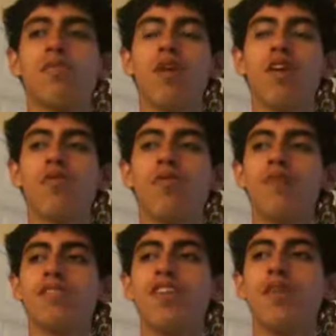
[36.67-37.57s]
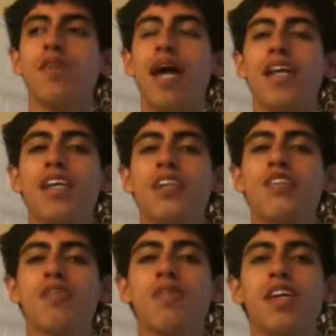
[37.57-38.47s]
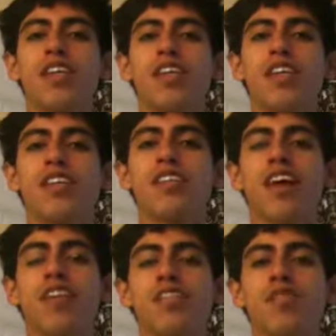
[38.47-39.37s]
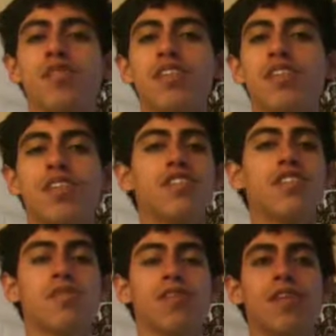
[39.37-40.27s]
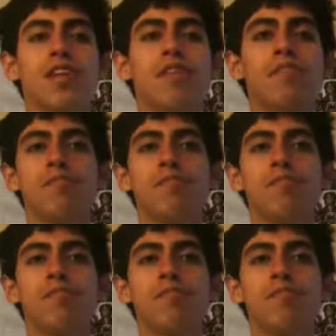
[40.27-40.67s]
Barack Obama is now banning discrimination against the LGBT or something like that.